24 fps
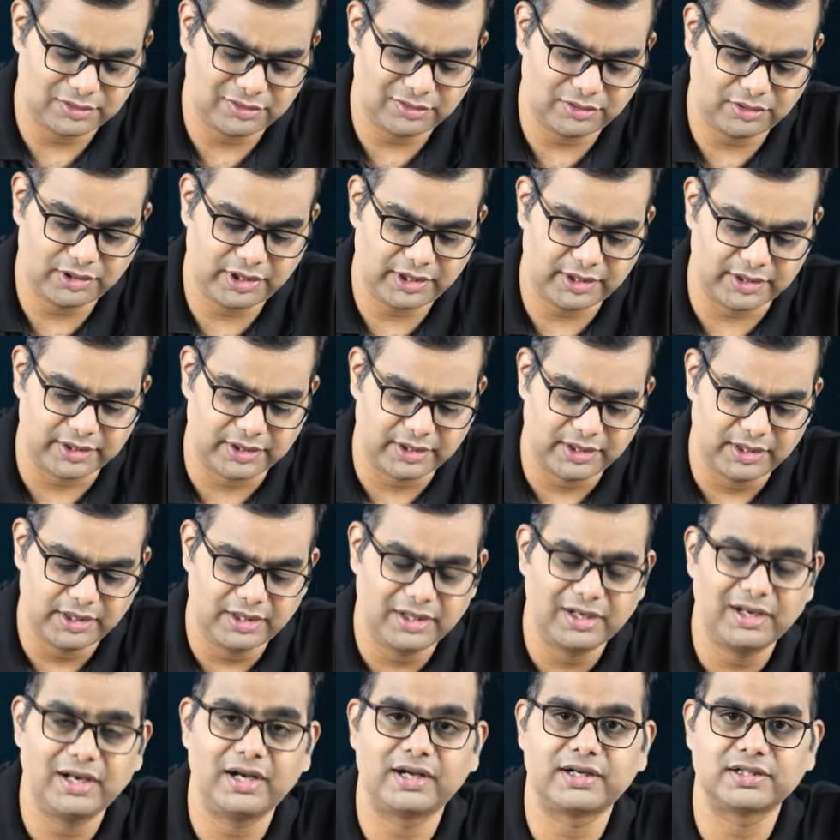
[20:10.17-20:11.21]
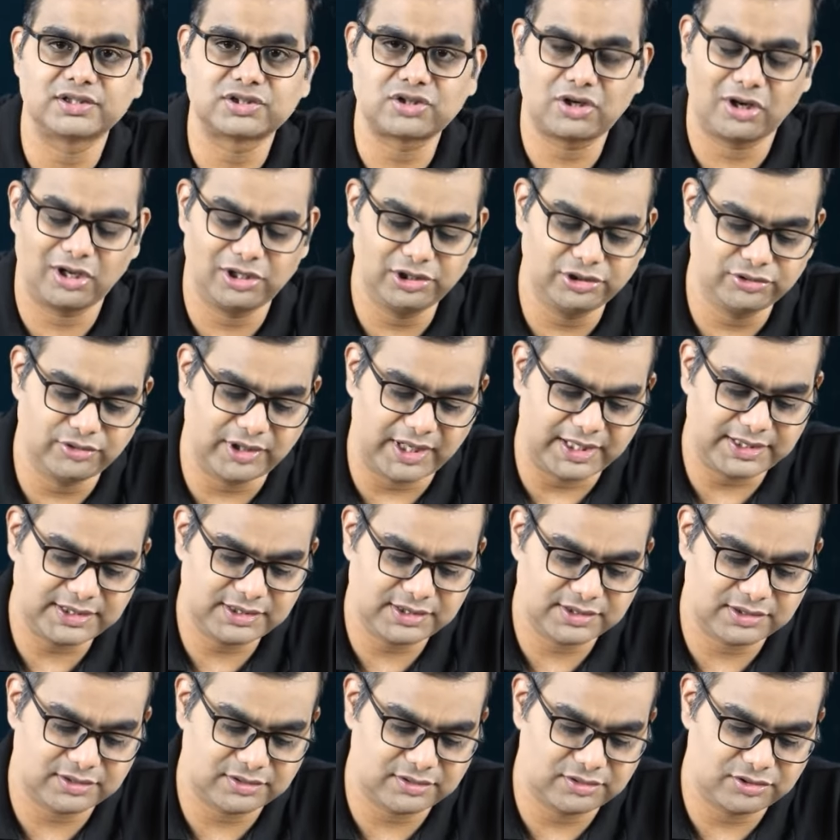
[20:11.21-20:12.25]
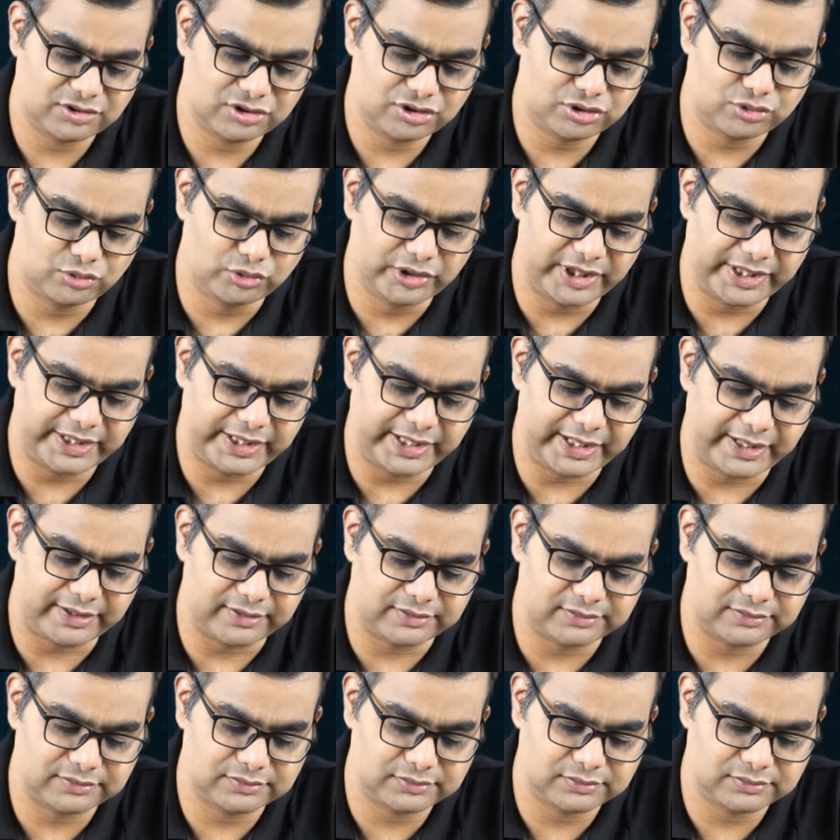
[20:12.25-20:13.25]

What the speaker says: Okay, let us call you as student A.